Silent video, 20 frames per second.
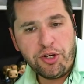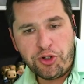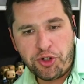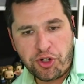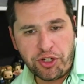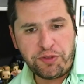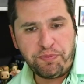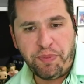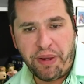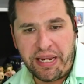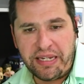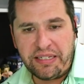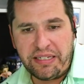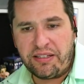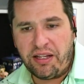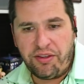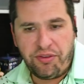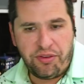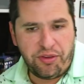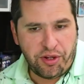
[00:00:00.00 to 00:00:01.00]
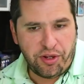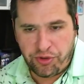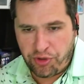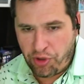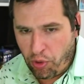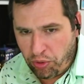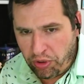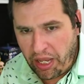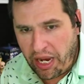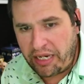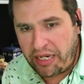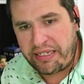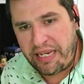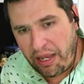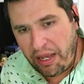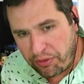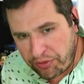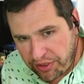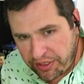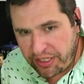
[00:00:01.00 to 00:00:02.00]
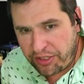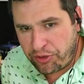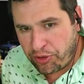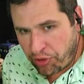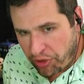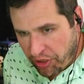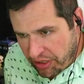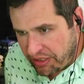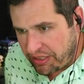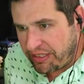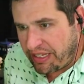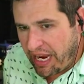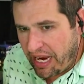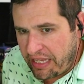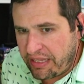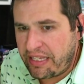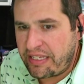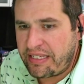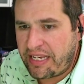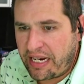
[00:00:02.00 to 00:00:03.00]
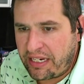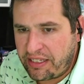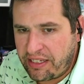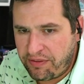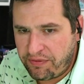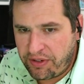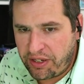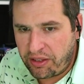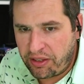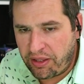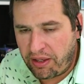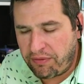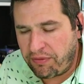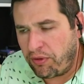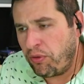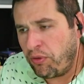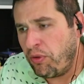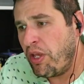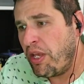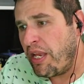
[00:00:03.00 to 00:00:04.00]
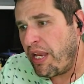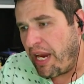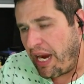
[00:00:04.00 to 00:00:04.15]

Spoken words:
just based on there's no lockdowns, things are going to stay at this activity level